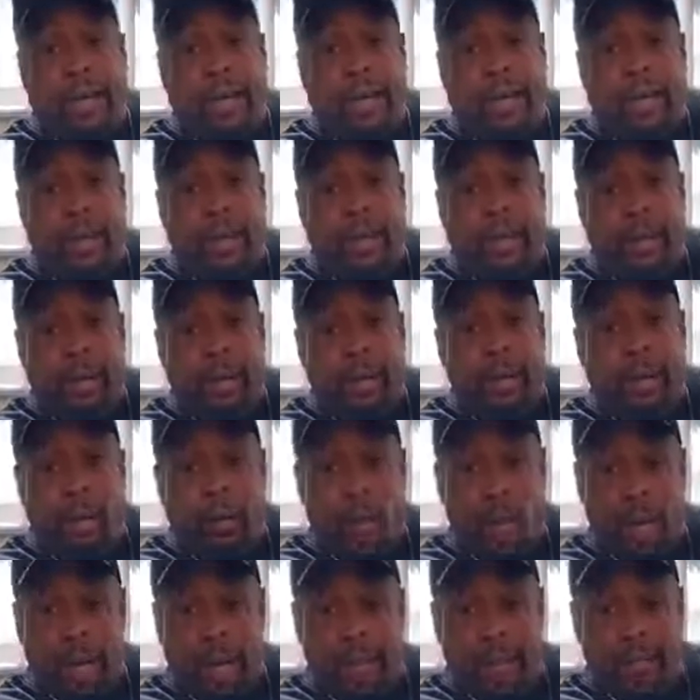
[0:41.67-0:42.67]
it
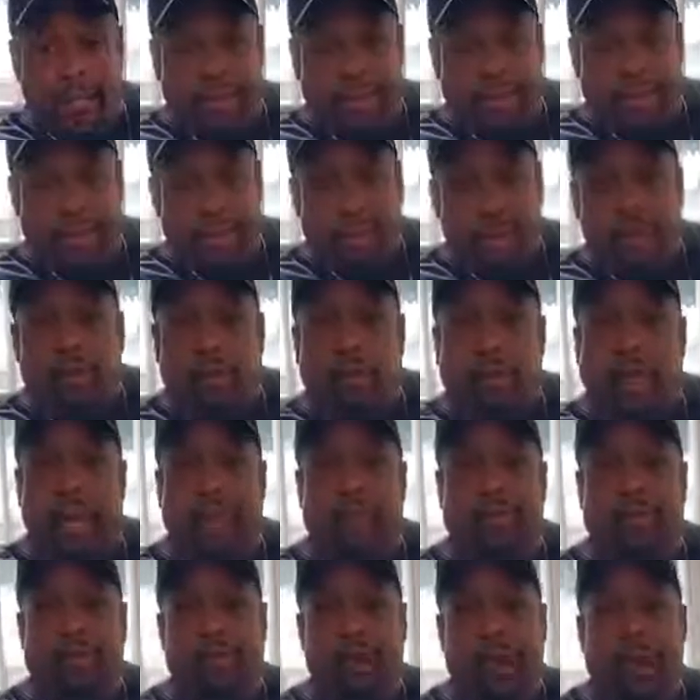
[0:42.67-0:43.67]
wins. So
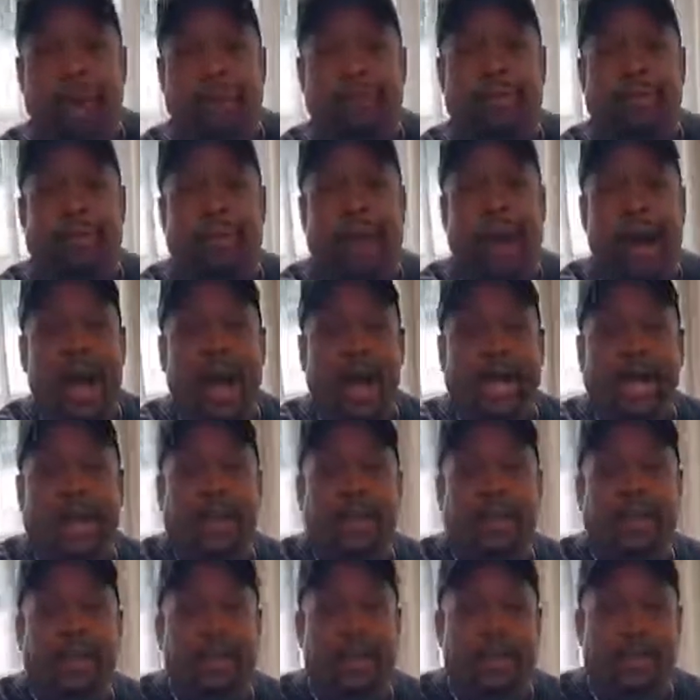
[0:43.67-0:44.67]
let's try to find
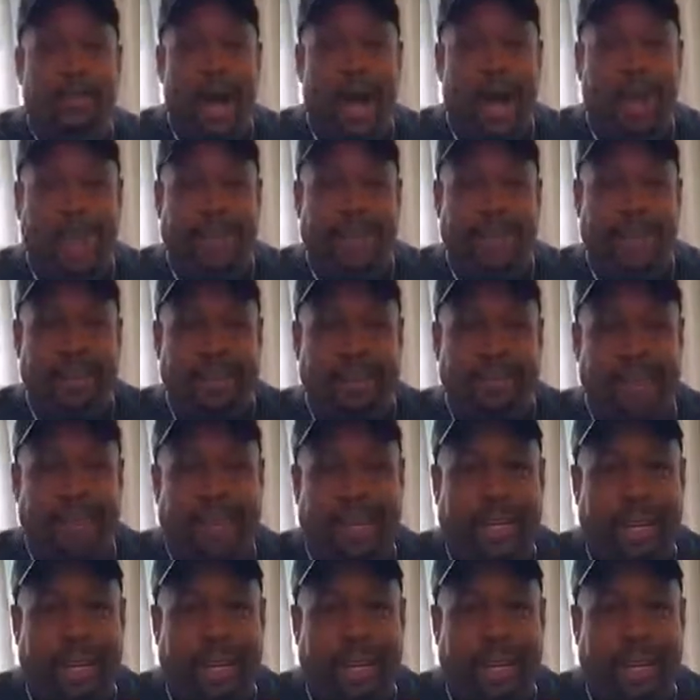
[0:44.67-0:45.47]
the matzah.